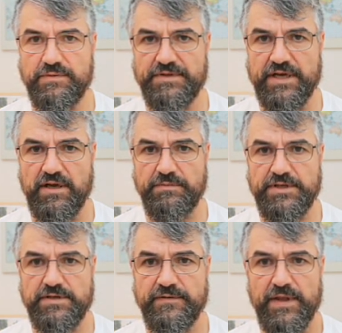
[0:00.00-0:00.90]
the
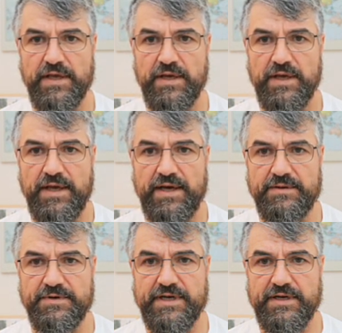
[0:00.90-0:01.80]
commit, and
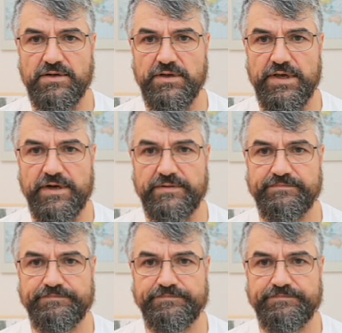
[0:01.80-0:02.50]
when I look here,